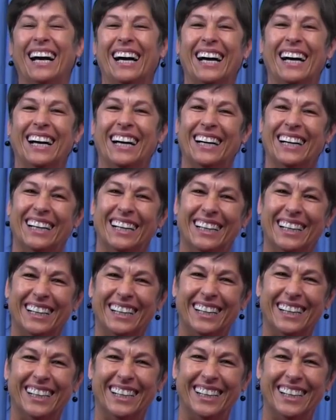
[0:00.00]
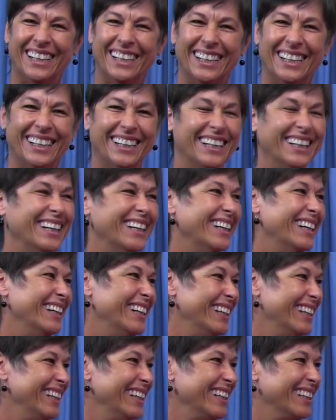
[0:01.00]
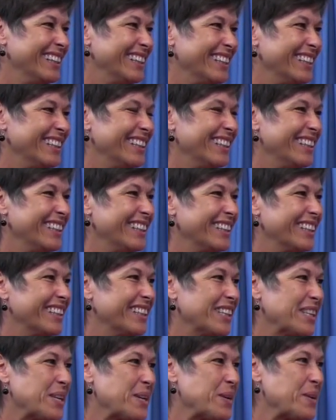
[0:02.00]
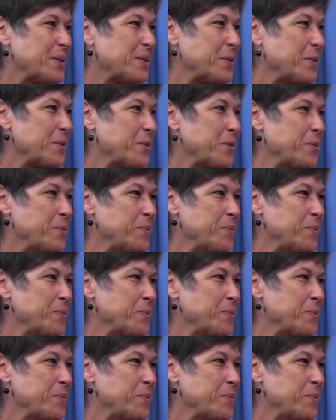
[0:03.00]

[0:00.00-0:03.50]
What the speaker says: No words are spoken by the person on screen.